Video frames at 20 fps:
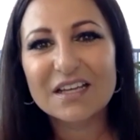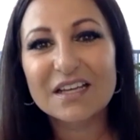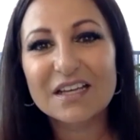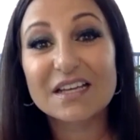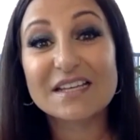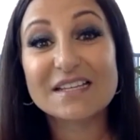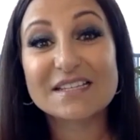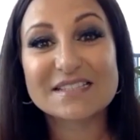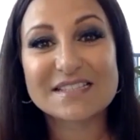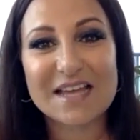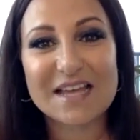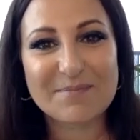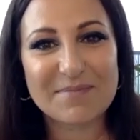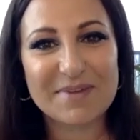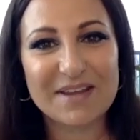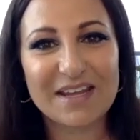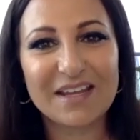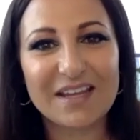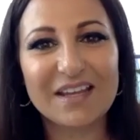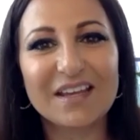He sent
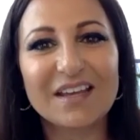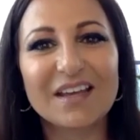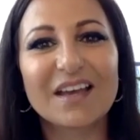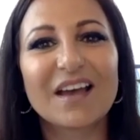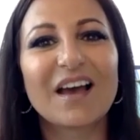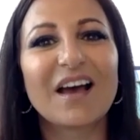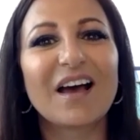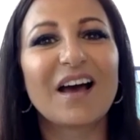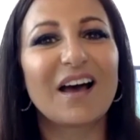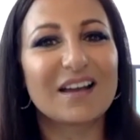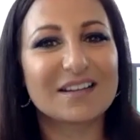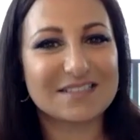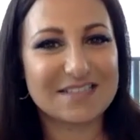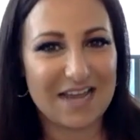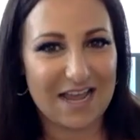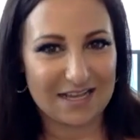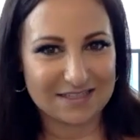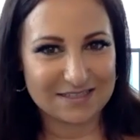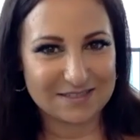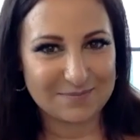me a
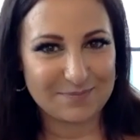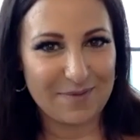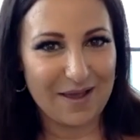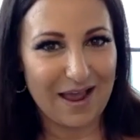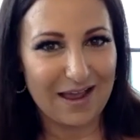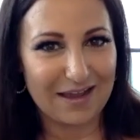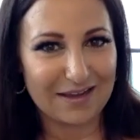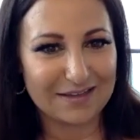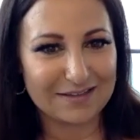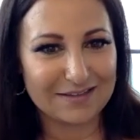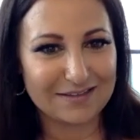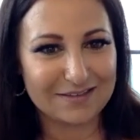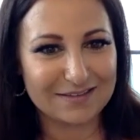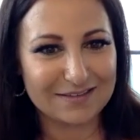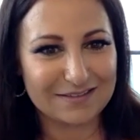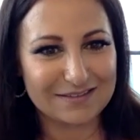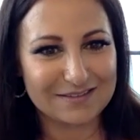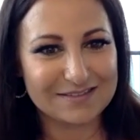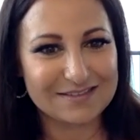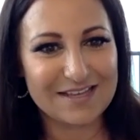text back
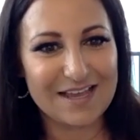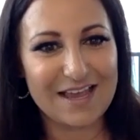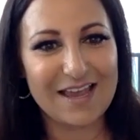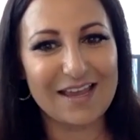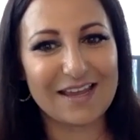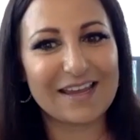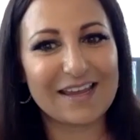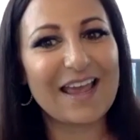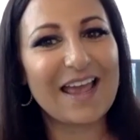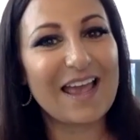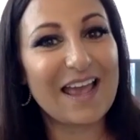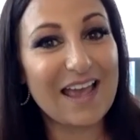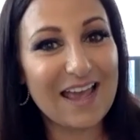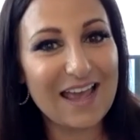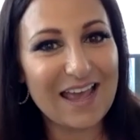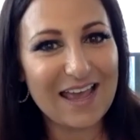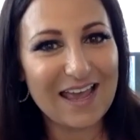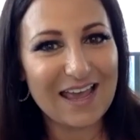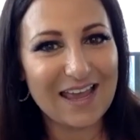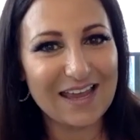saying,
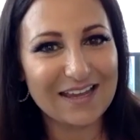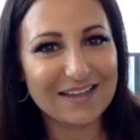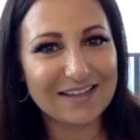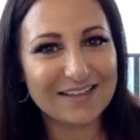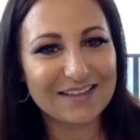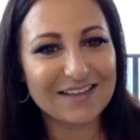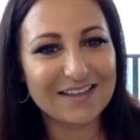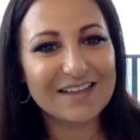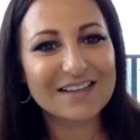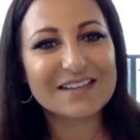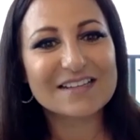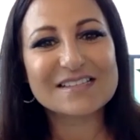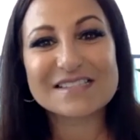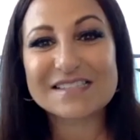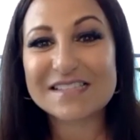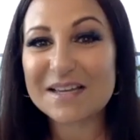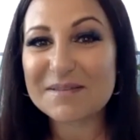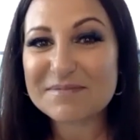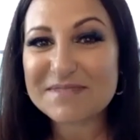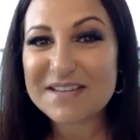hey, because
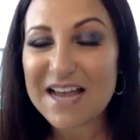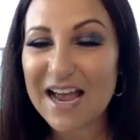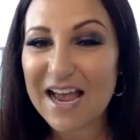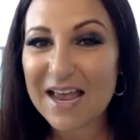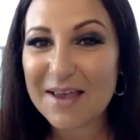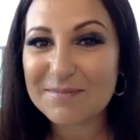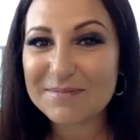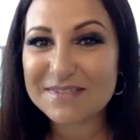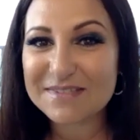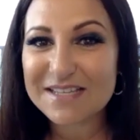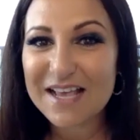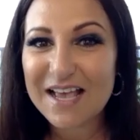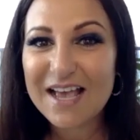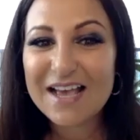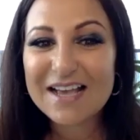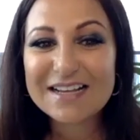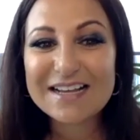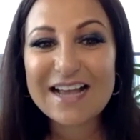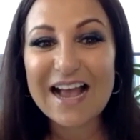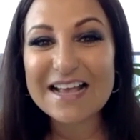sometimes
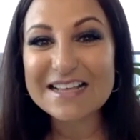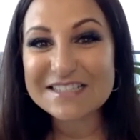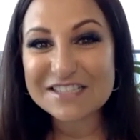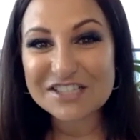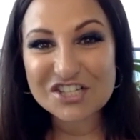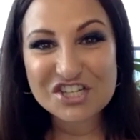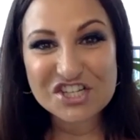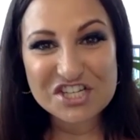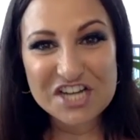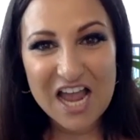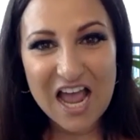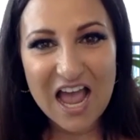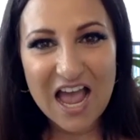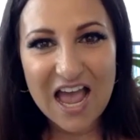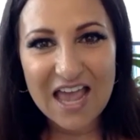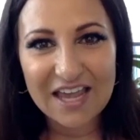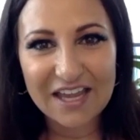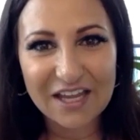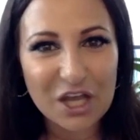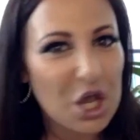guys are
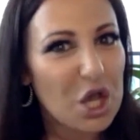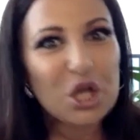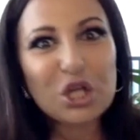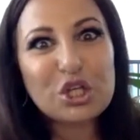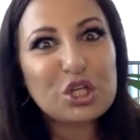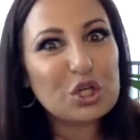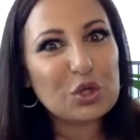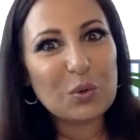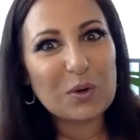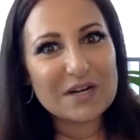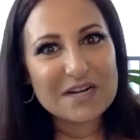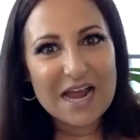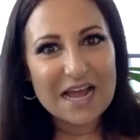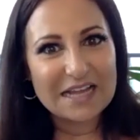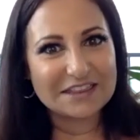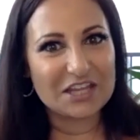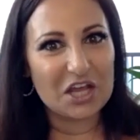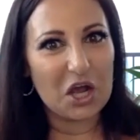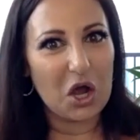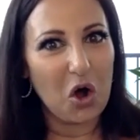shy. You are not
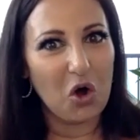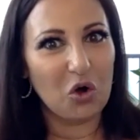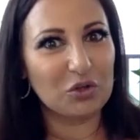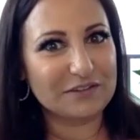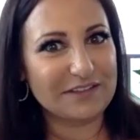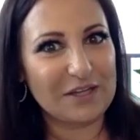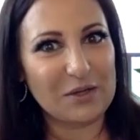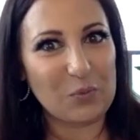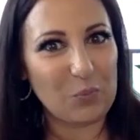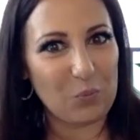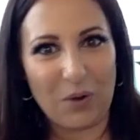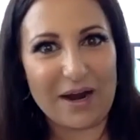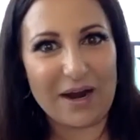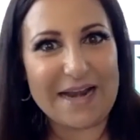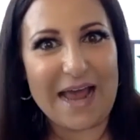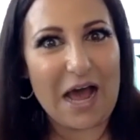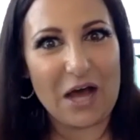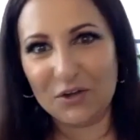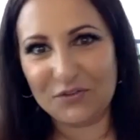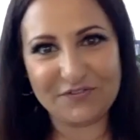the only one
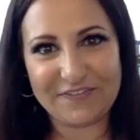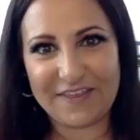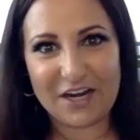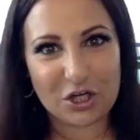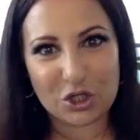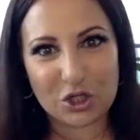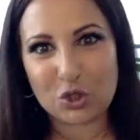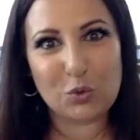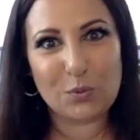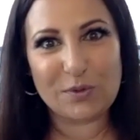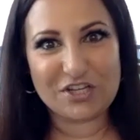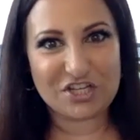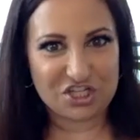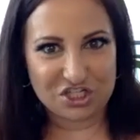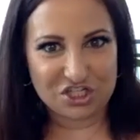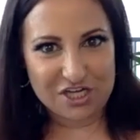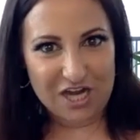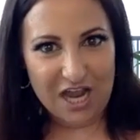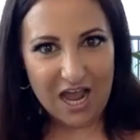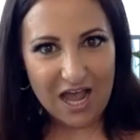out there who is
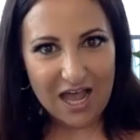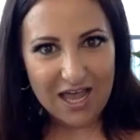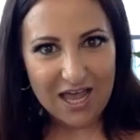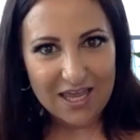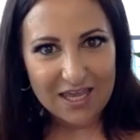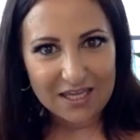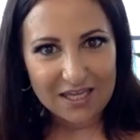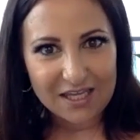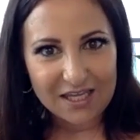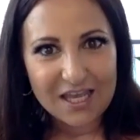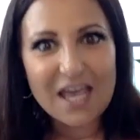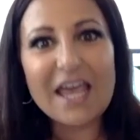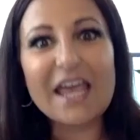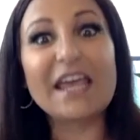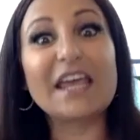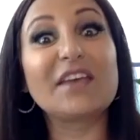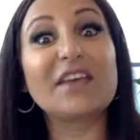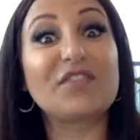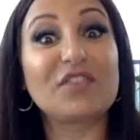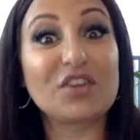shy.
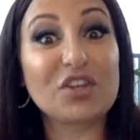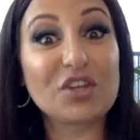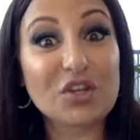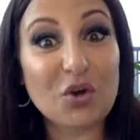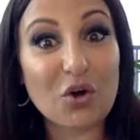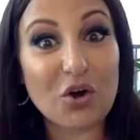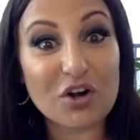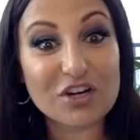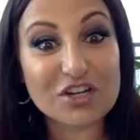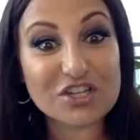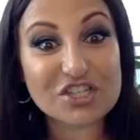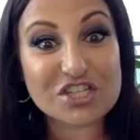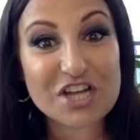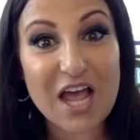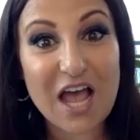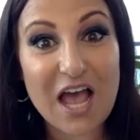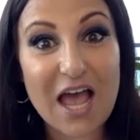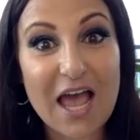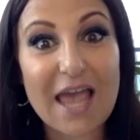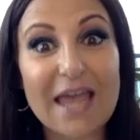If you're
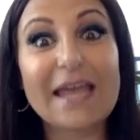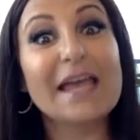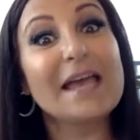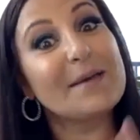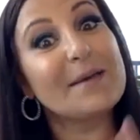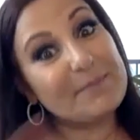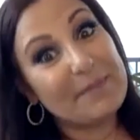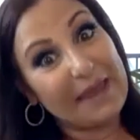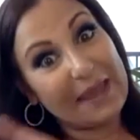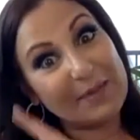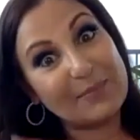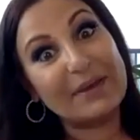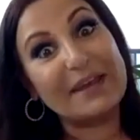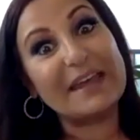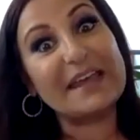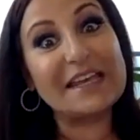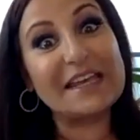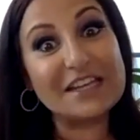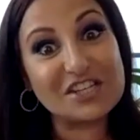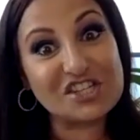shy, maybe
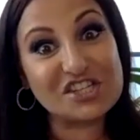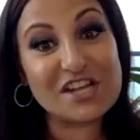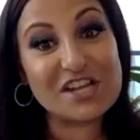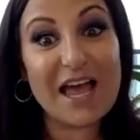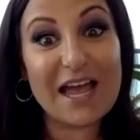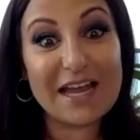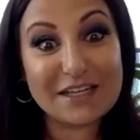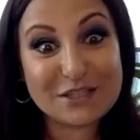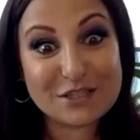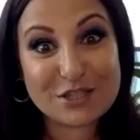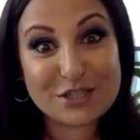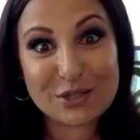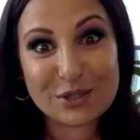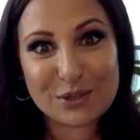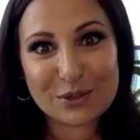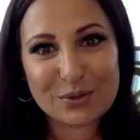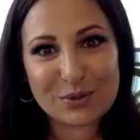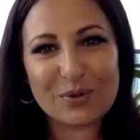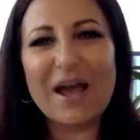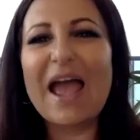he's shy
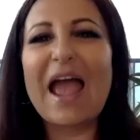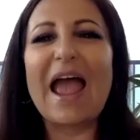too.